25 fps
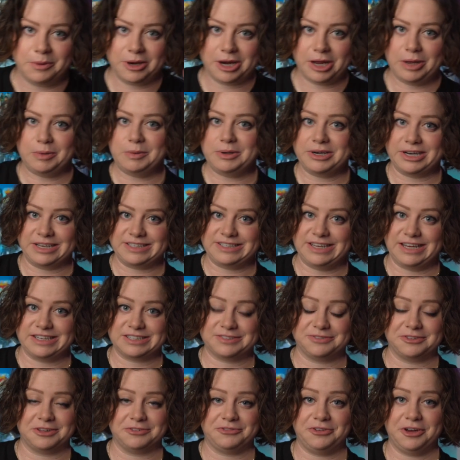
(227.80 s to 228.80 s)
what I want to
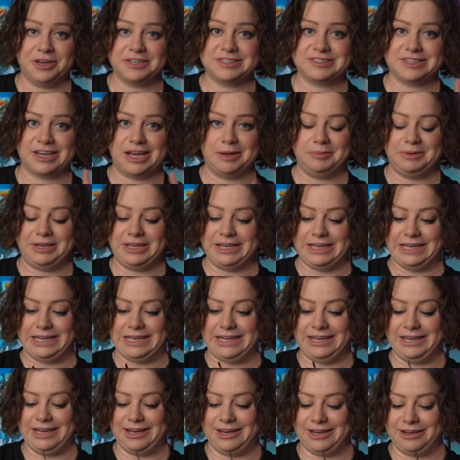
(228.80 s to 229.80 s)
test for the first time
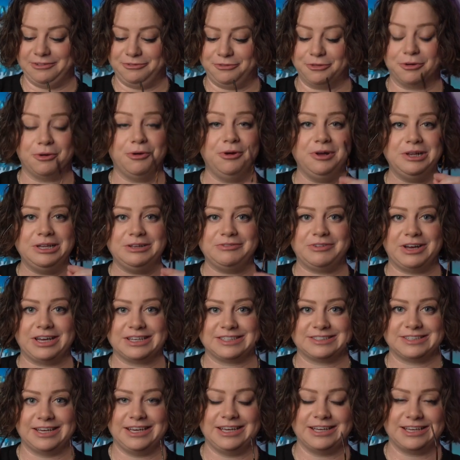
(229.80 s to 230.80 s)
here, for all of
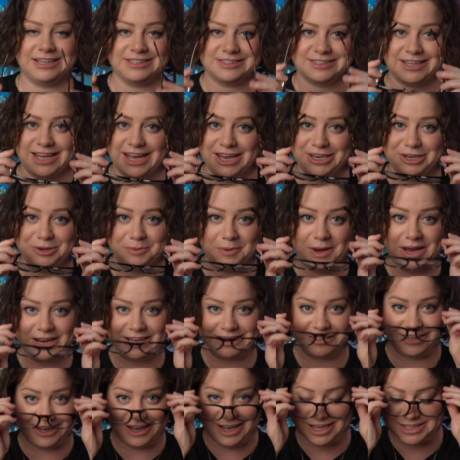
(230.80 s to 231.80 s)
our sake, is can you wear
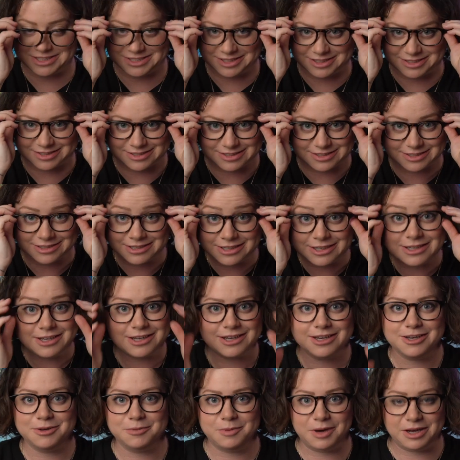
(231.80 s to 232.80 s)
glasses
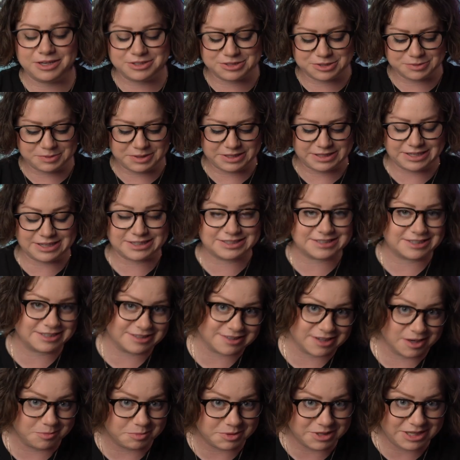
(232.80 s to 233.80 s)
while doing this?
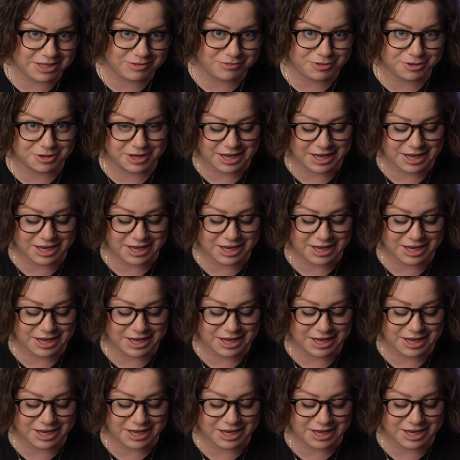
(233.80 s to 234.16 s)
Because I believe you